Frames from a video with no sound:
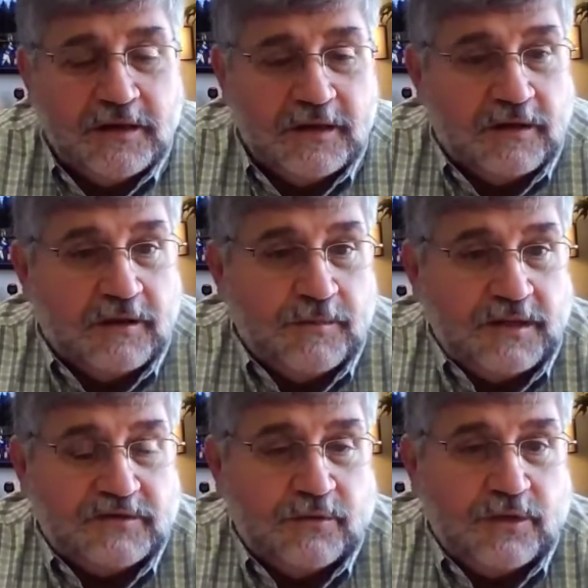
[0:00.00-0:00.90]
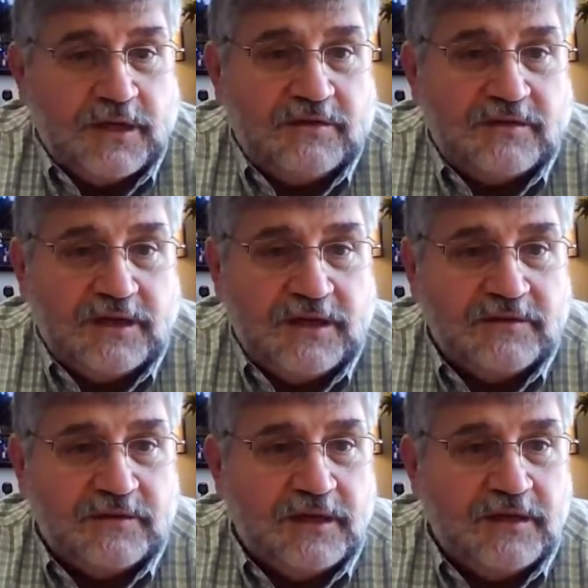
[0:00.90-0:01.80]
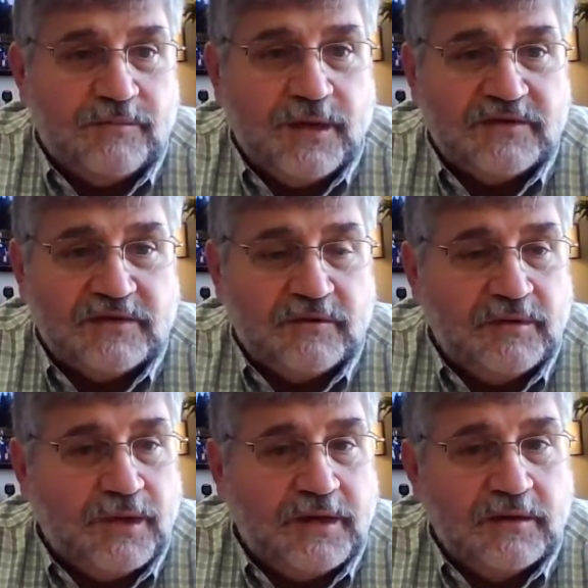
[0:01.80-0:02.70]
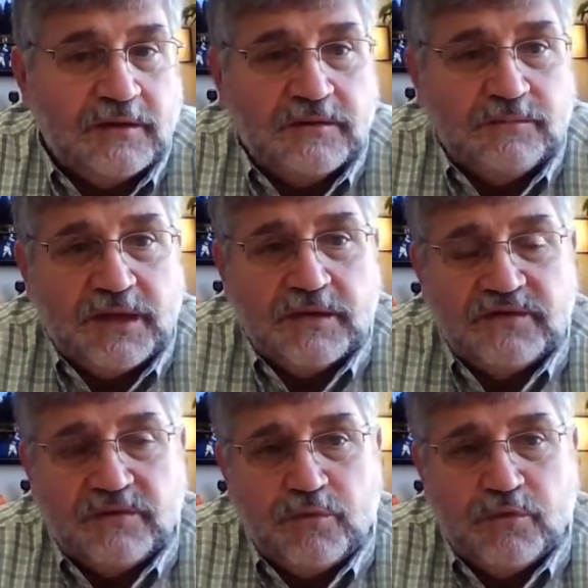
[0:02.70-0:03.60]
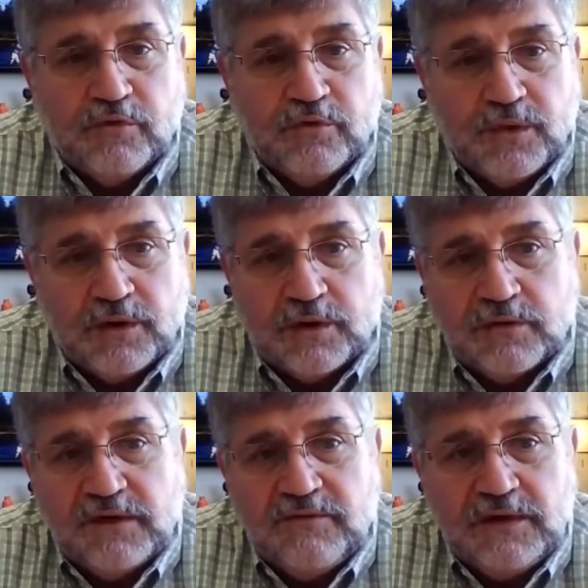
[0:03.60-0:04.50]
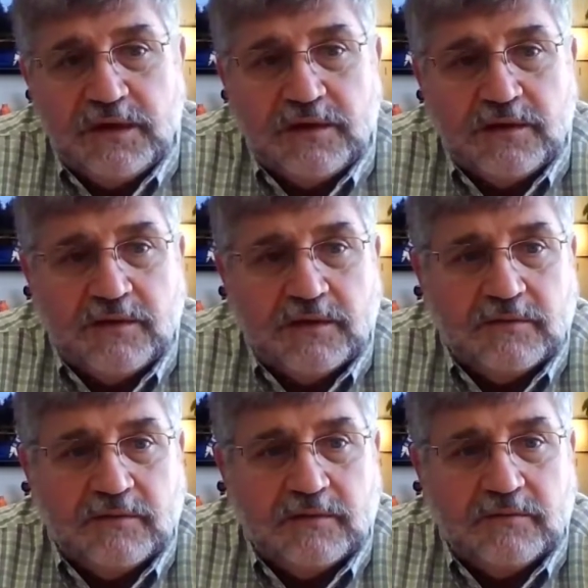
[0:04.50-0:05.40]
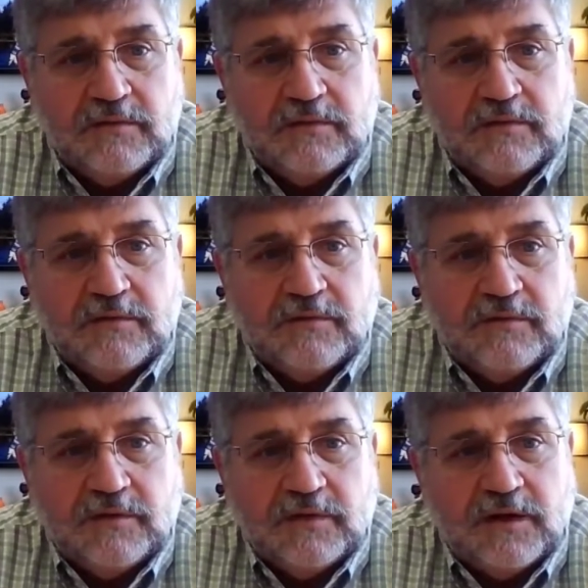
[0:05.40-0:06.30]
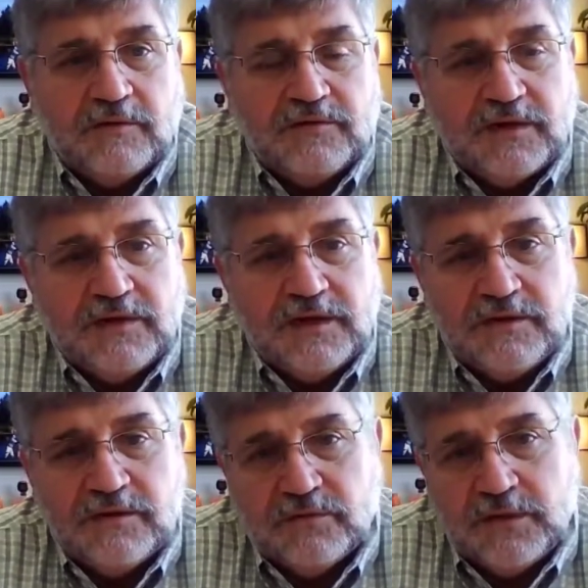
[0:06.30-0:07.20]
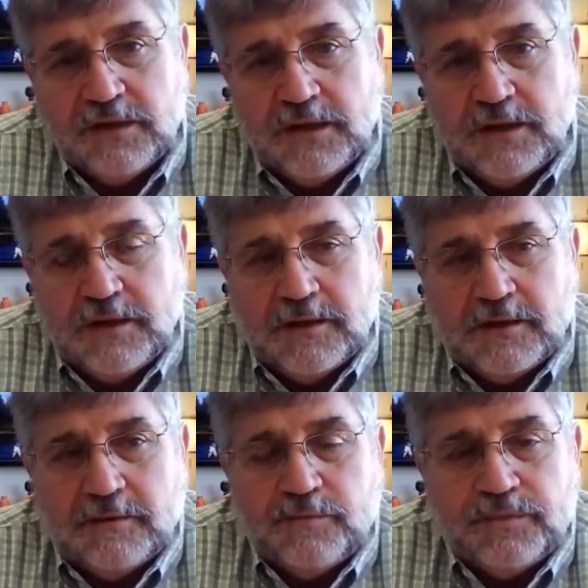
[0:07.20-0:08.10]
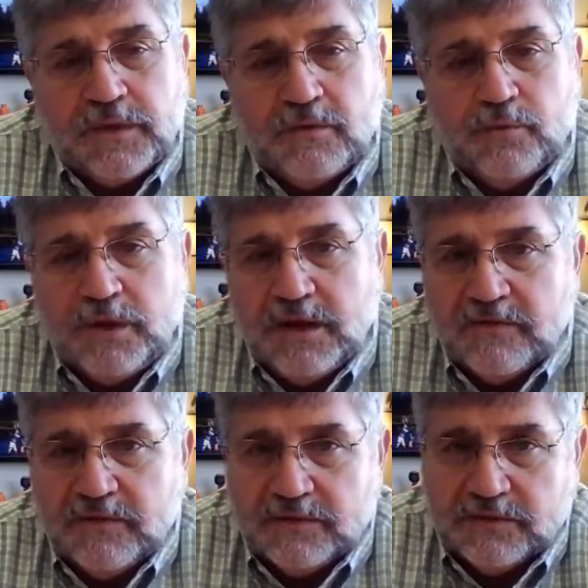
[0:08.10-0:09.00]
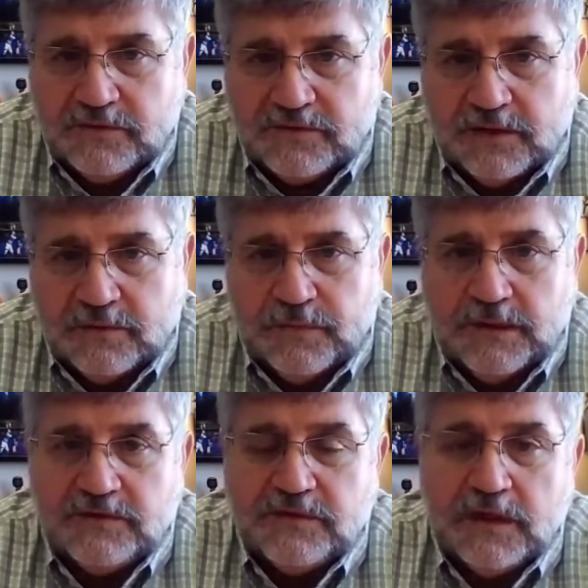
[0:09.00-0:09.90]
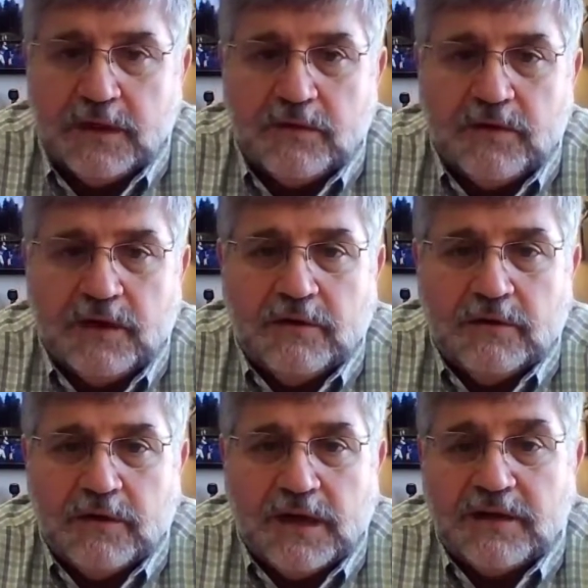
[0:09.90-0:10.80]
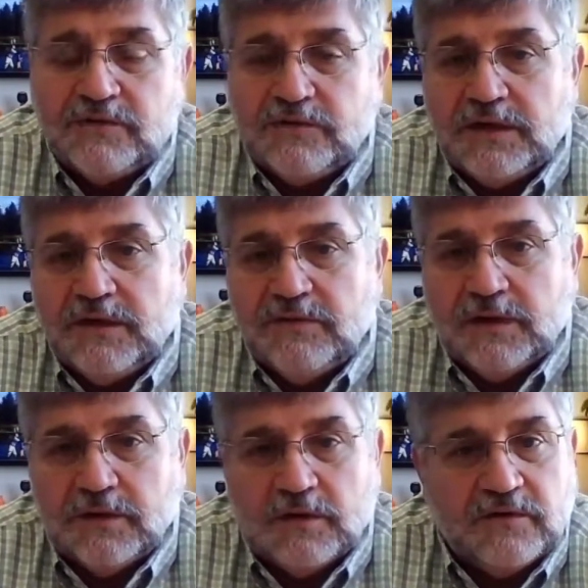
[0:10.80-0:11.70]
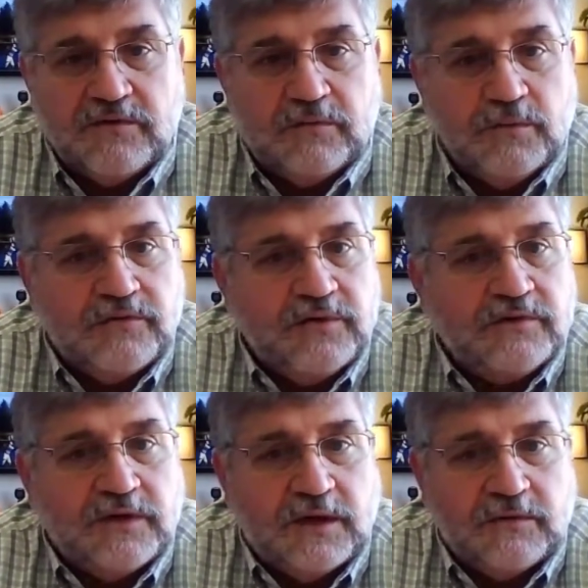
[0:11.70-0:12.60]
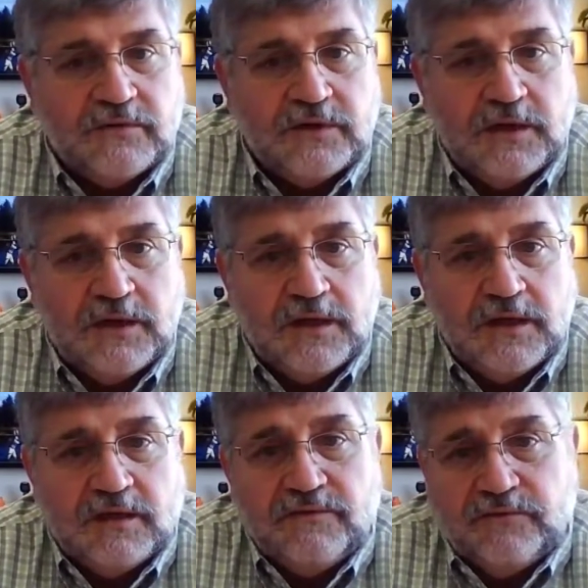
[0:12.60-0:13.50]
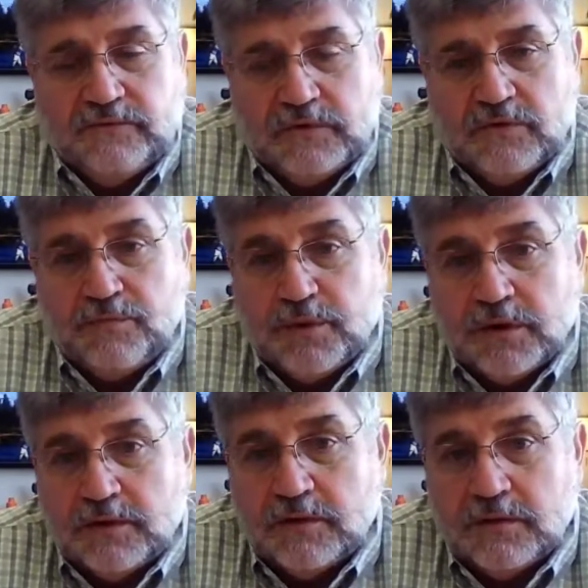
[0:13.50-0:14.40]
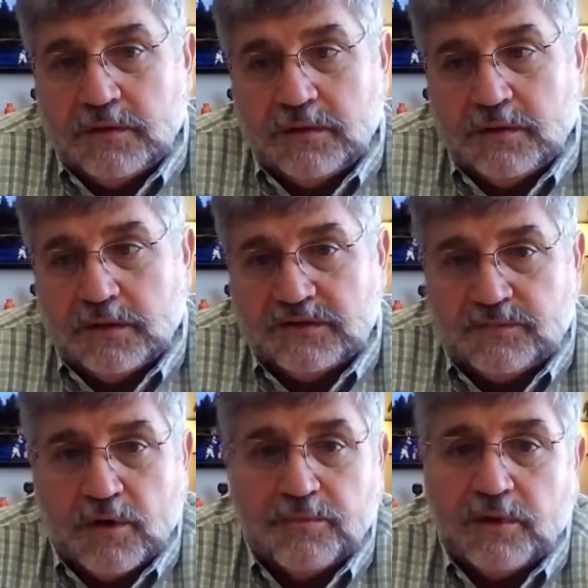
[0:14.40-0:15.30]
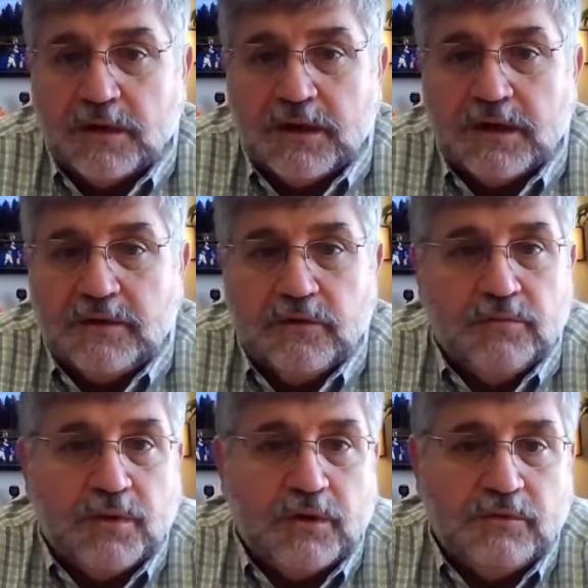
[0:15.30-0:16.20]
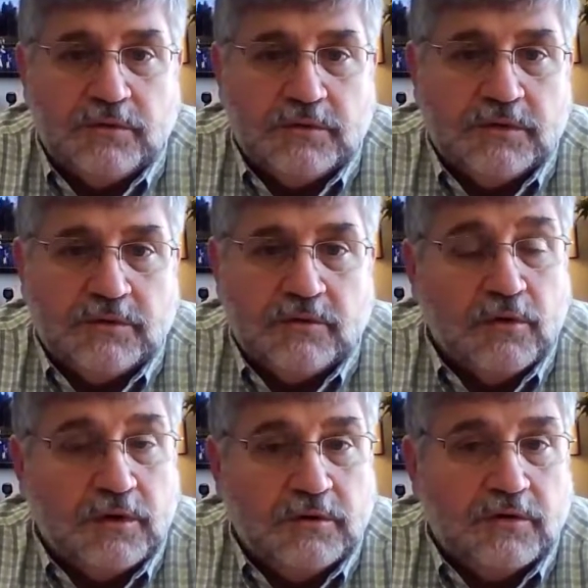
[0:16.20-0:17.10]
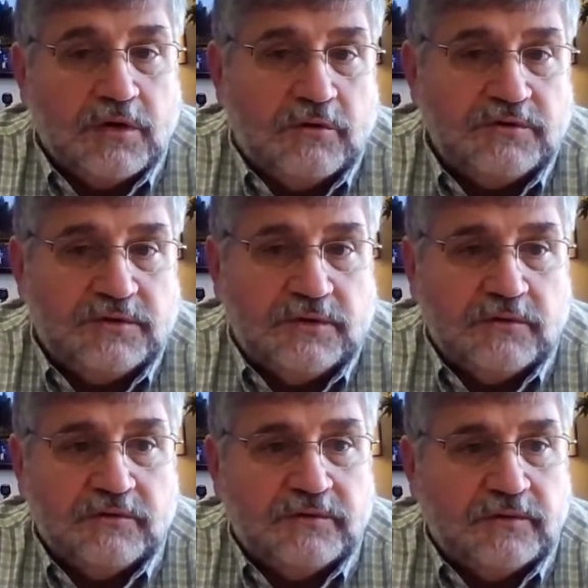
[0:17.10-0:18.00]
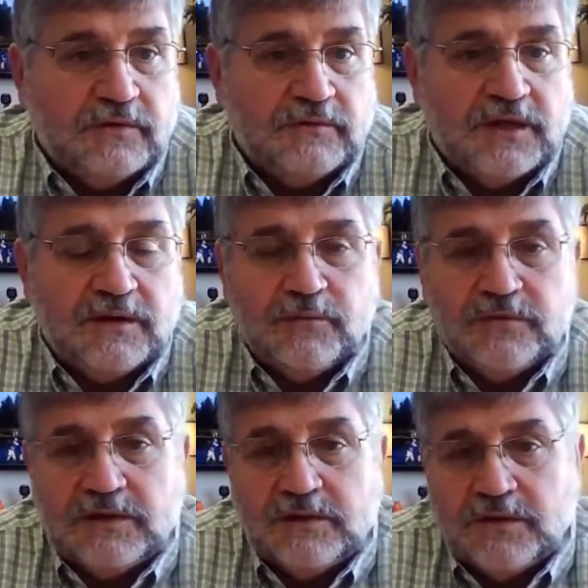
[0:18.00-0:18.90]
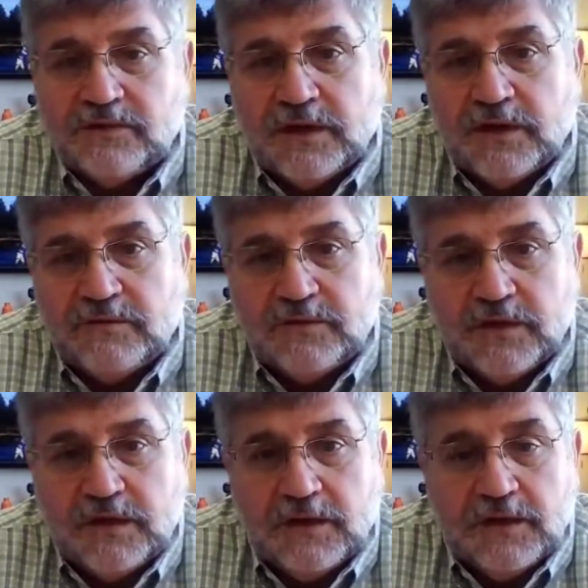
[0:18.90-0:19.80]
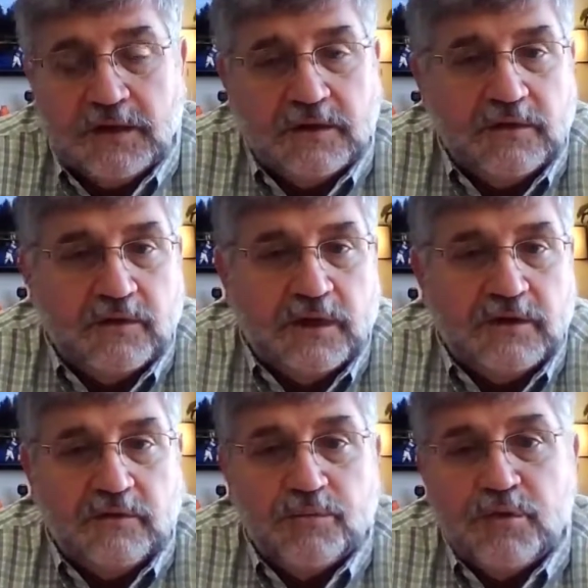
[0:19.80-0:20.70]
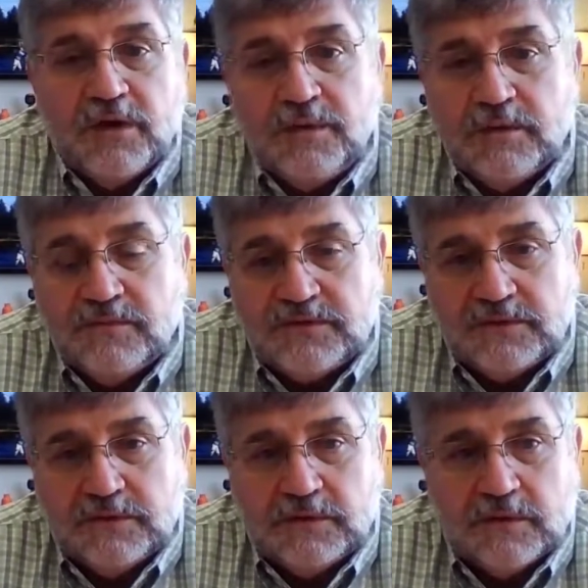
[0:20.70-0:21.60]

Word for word: Um, and so he's he's he's basically been a been a supporter. But leaving the the, the, outside the industry, um, we have insurance companies now that are actually giving our customers discounts. If you put uh, a smart plug on your boat uh, or on your coach, there's uh, 10% discounts on your annual premiums.